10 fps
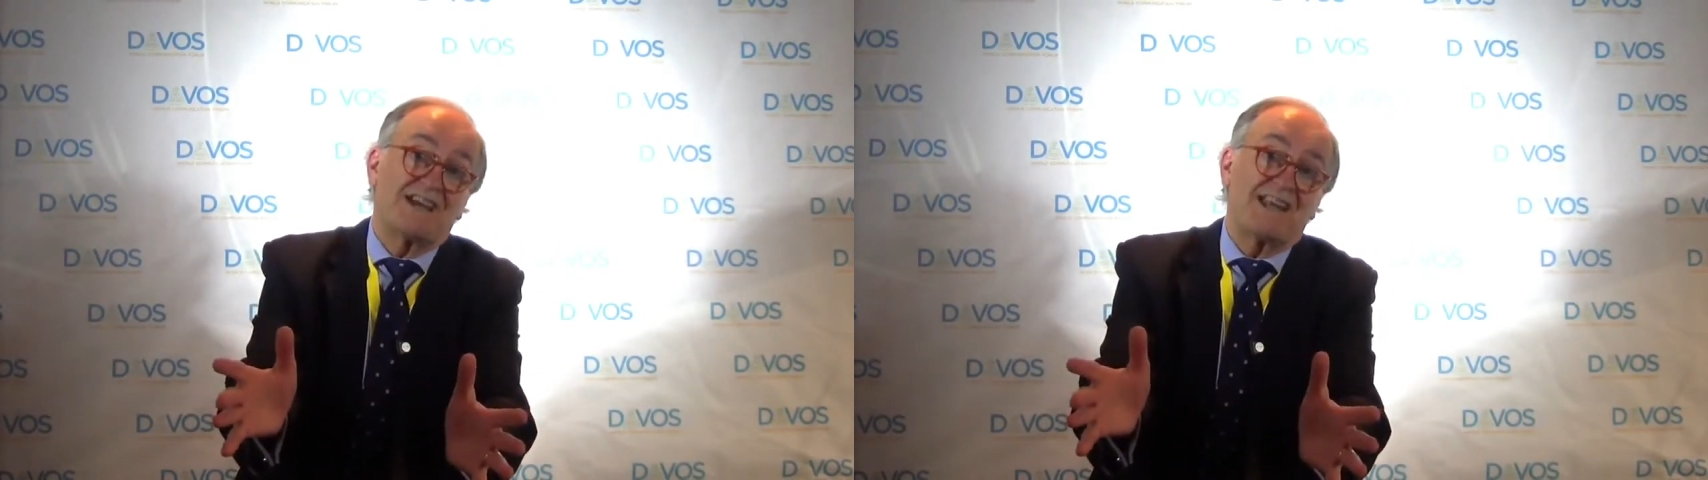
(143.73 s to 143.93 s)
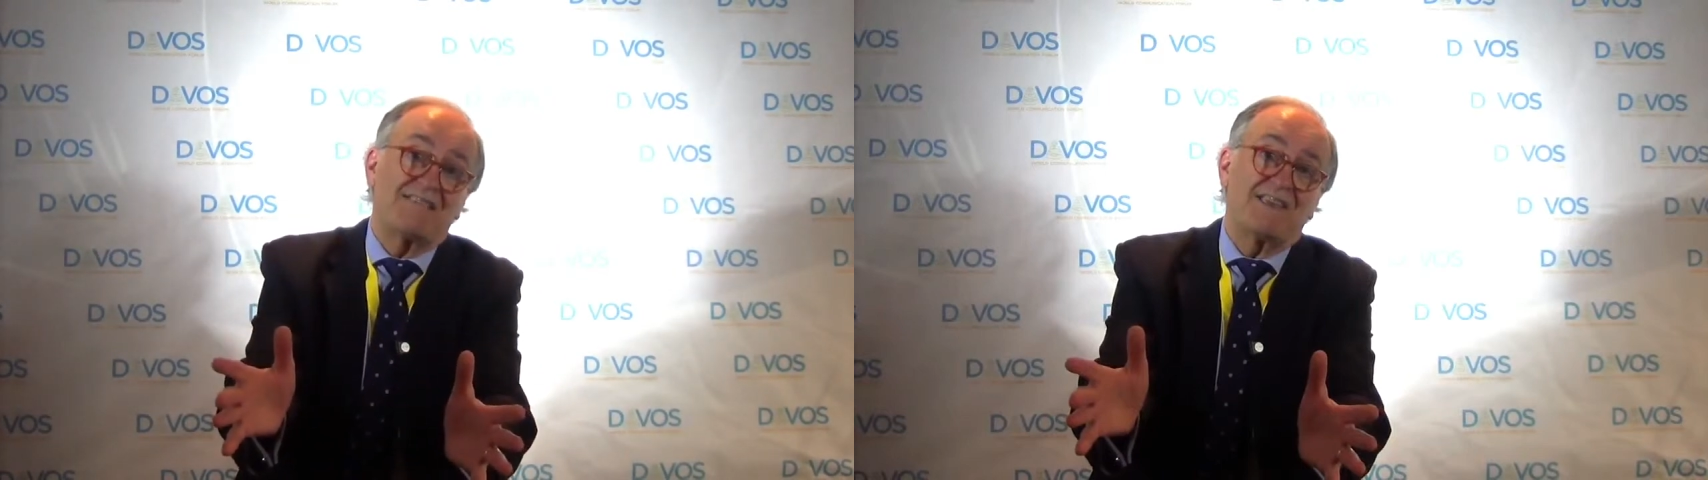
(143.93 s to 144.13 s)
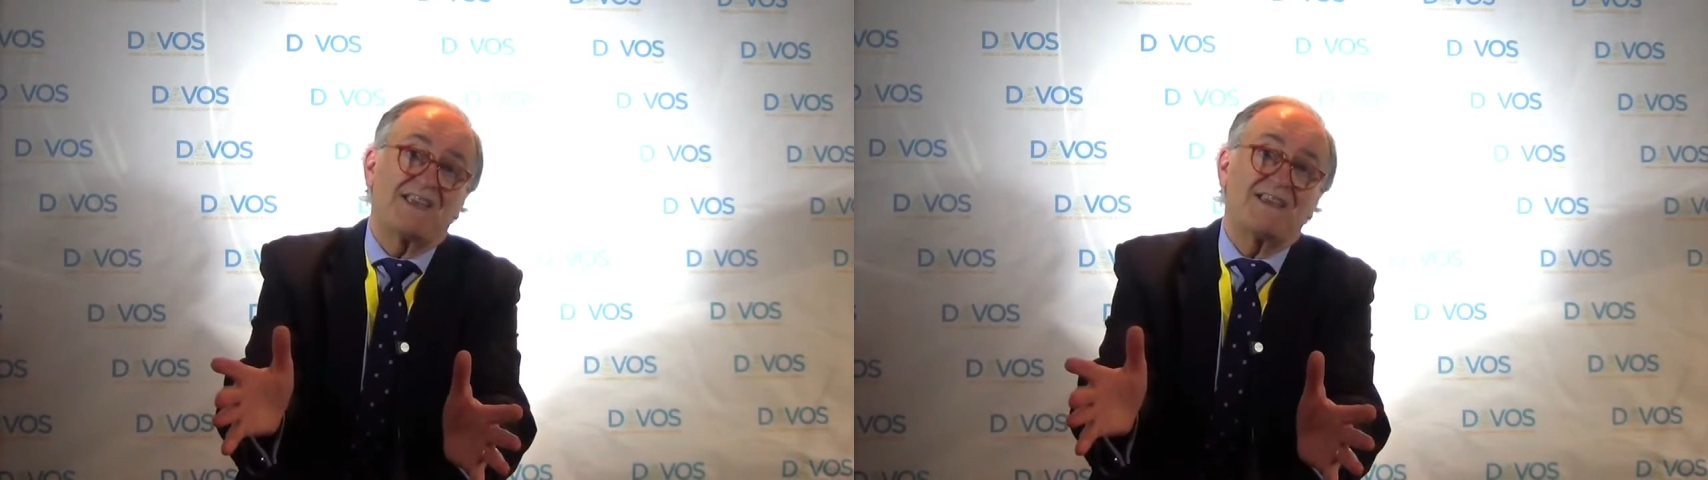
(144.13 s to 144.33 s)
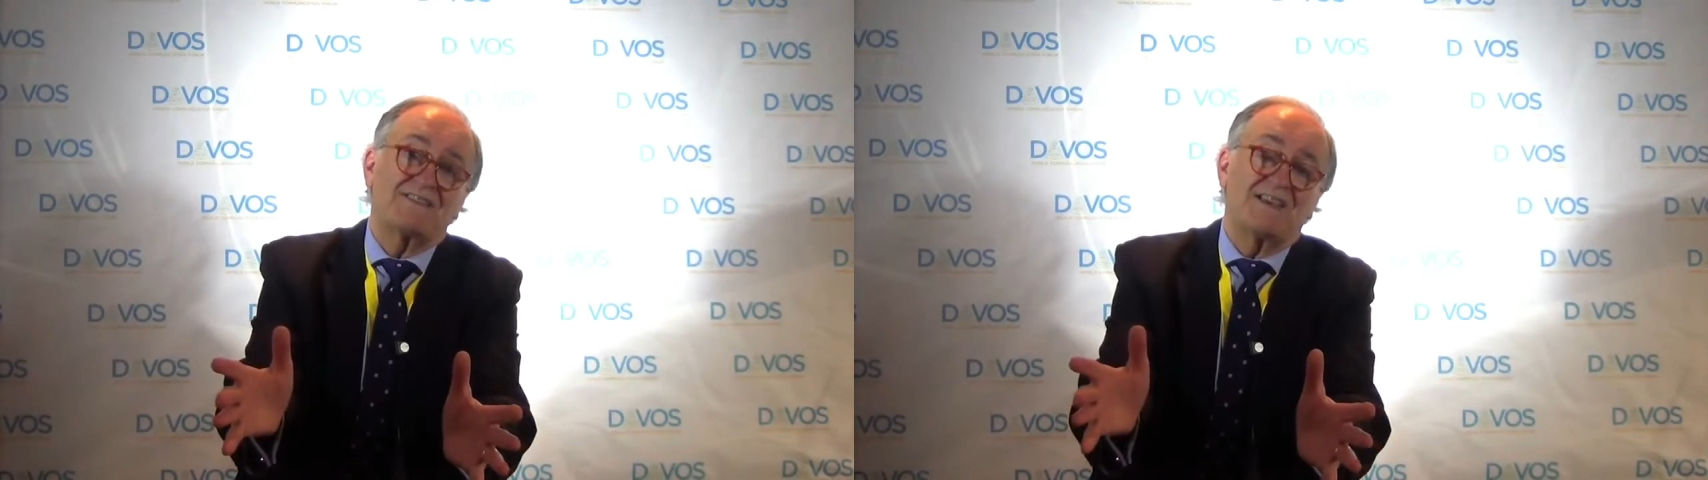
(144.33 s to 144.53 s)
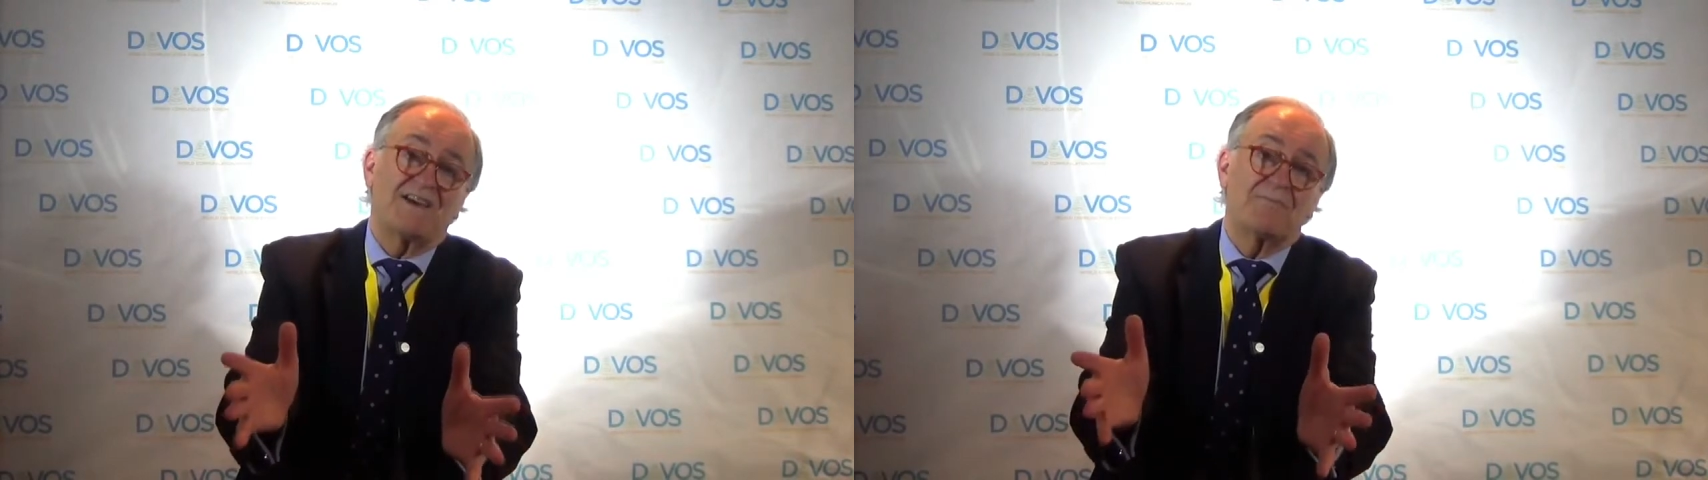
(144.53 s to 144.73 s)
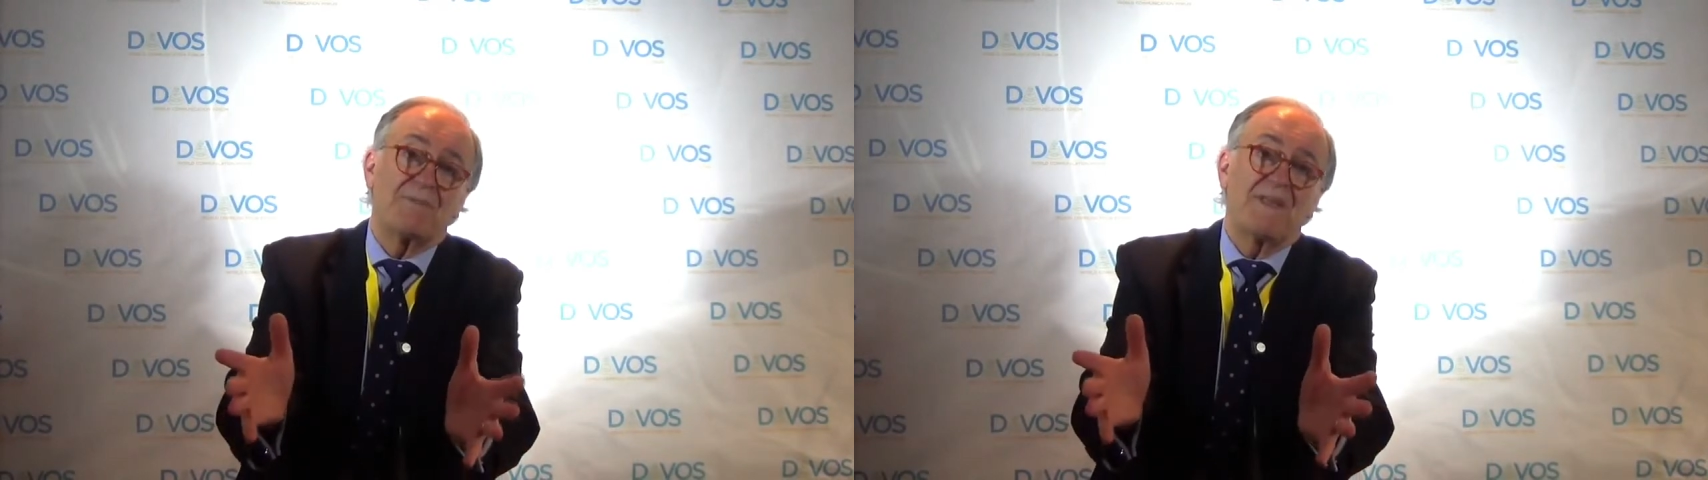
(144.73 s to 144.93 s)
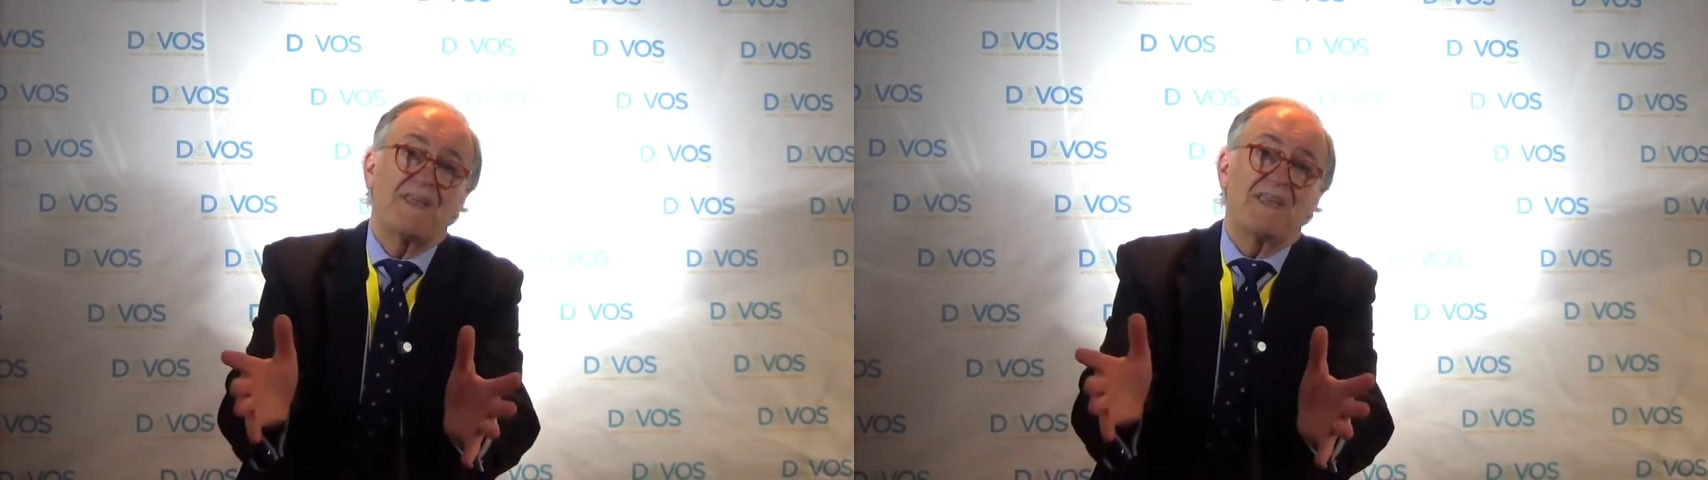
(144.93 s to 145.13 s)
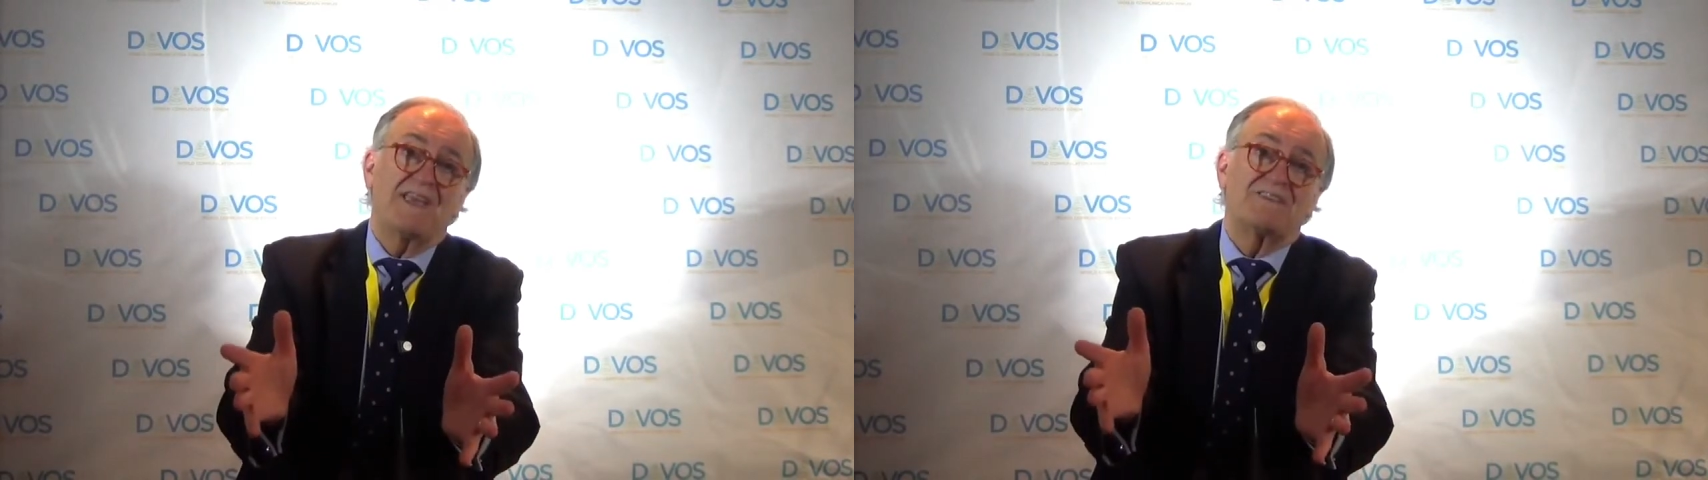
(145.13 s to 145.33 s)
And I think it's
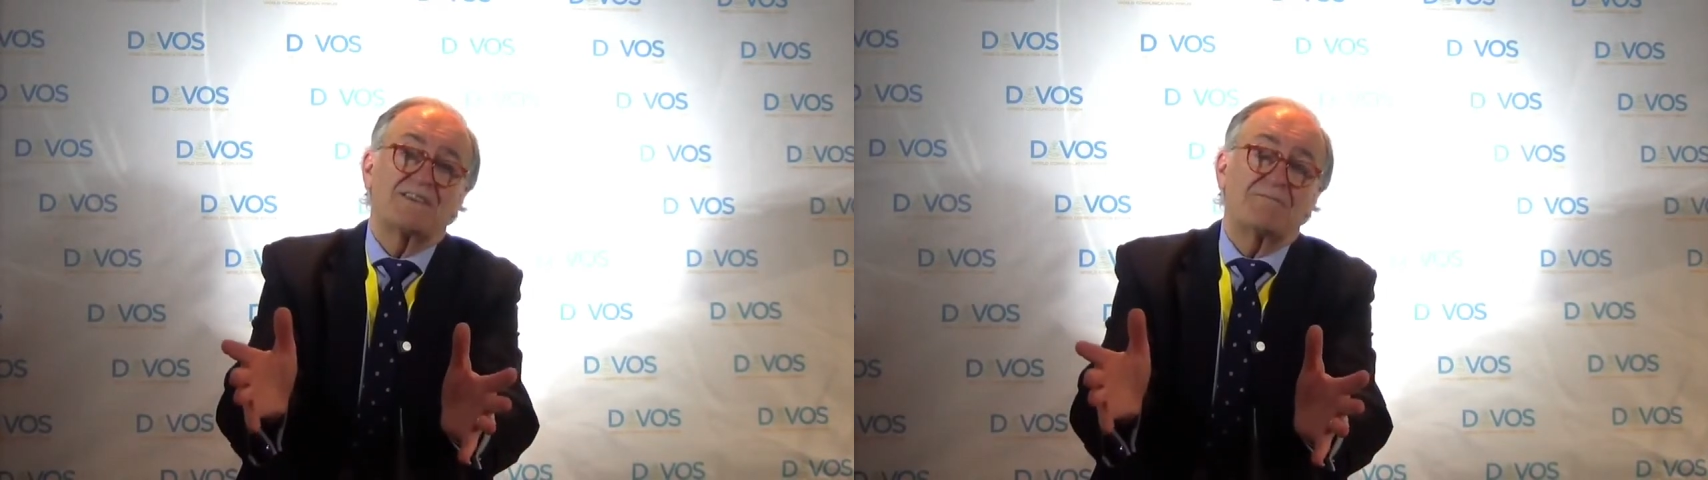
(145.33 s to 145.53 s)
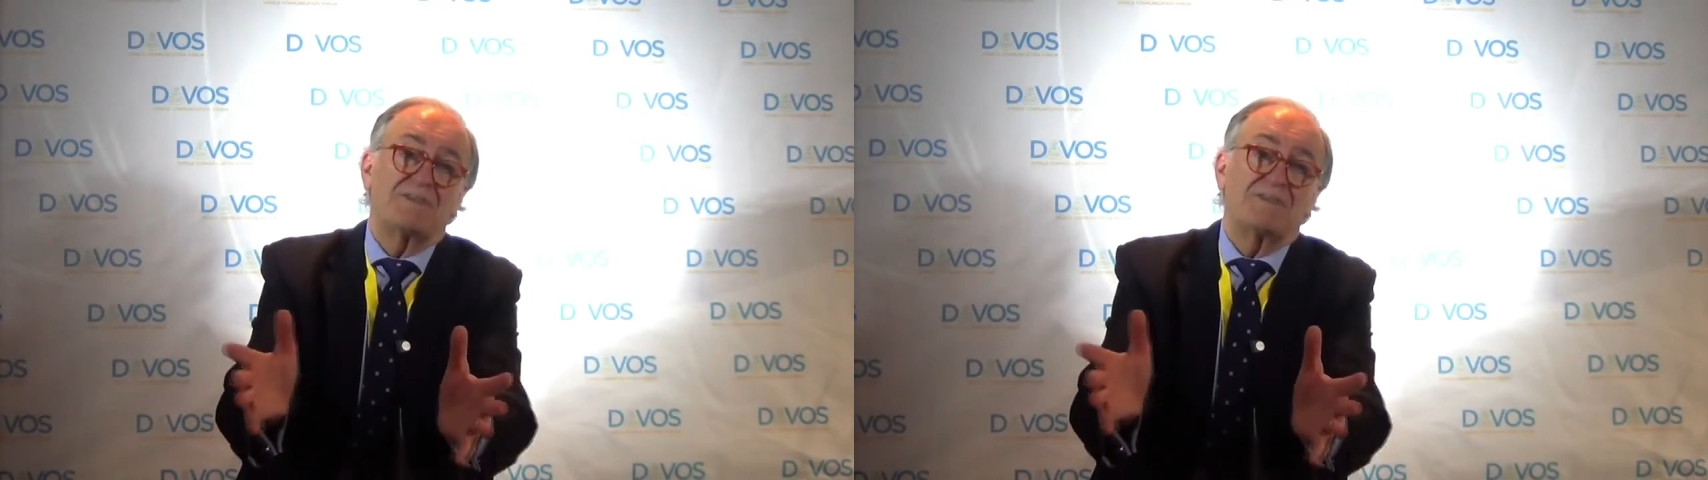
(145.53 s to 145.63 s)
a